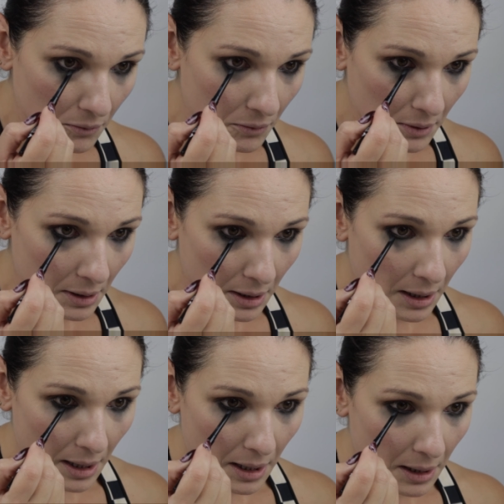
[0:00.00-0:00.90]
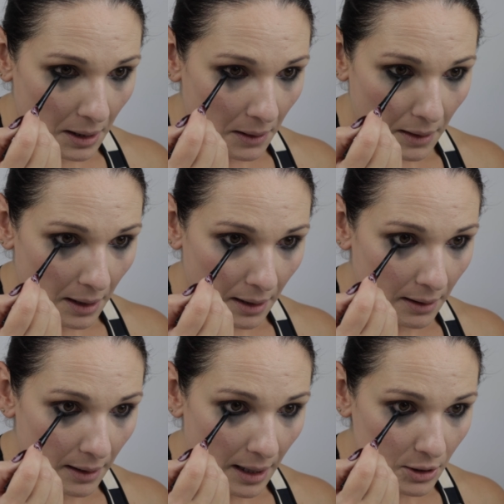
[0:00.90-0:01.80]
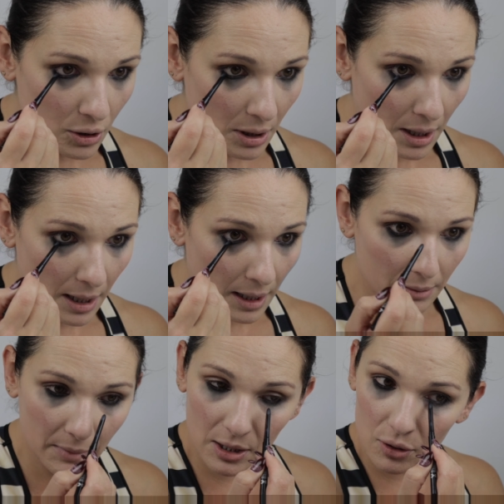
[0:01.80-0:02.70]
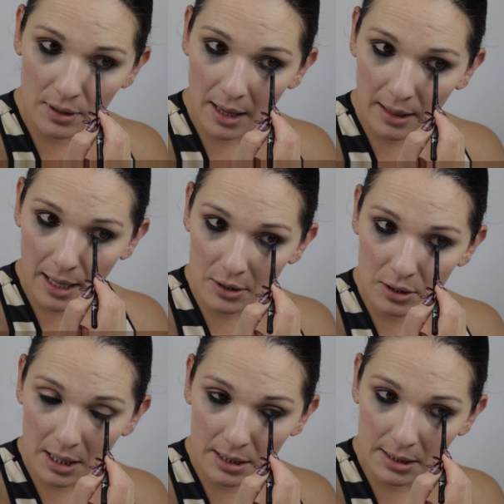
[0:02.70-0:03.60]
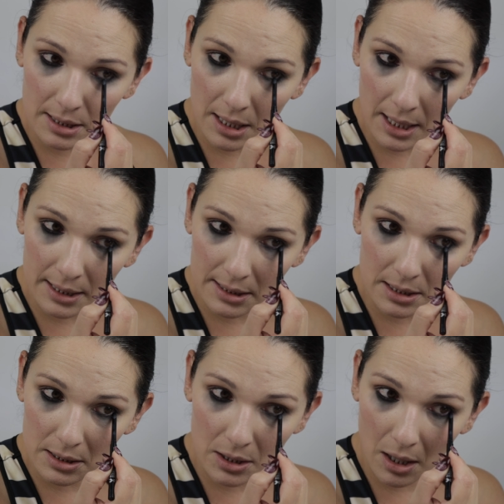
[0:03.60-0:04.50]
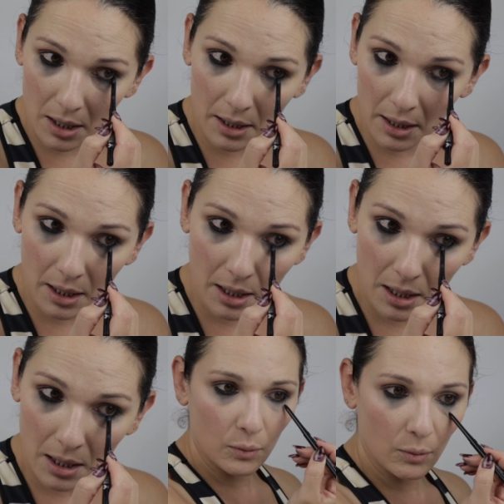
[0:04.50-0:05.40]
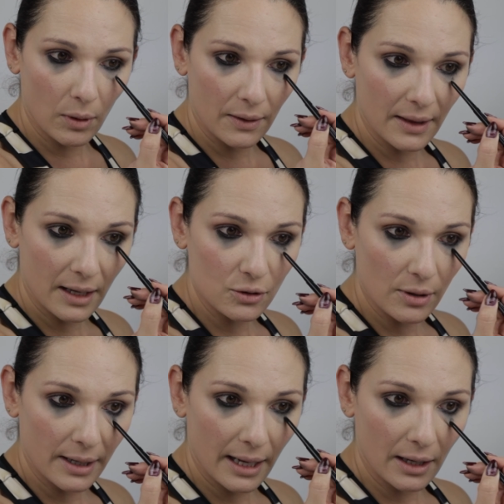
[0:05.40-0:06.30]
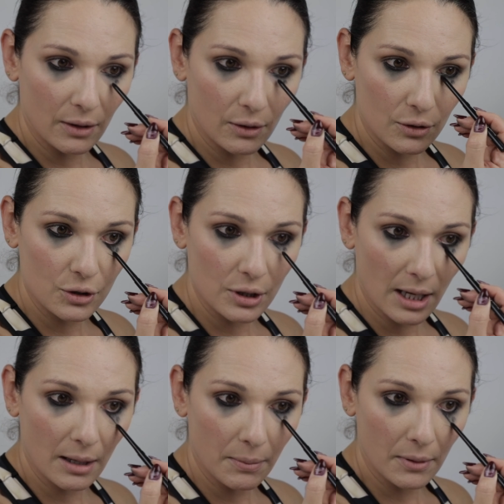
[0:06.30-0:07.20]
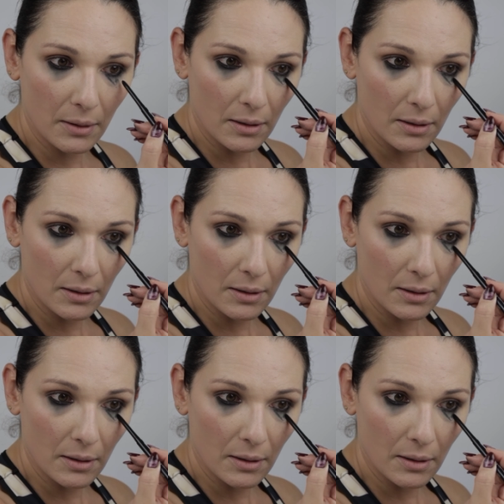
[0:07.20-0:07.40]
Really get in that lash line. Make sure that lash line is nice and dark. We want that triangular shape.